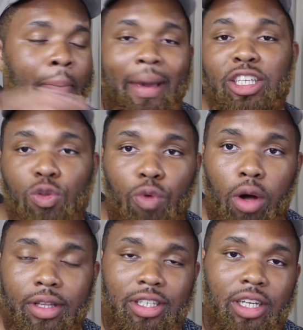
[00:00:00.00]
makes the
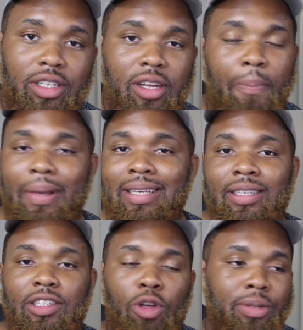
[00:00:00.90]
wrong decision in
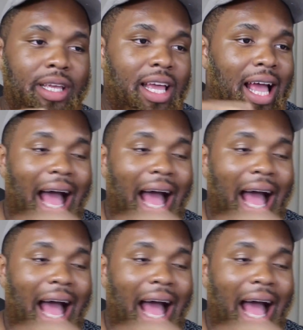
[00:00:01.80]
business. You know what I'm saying?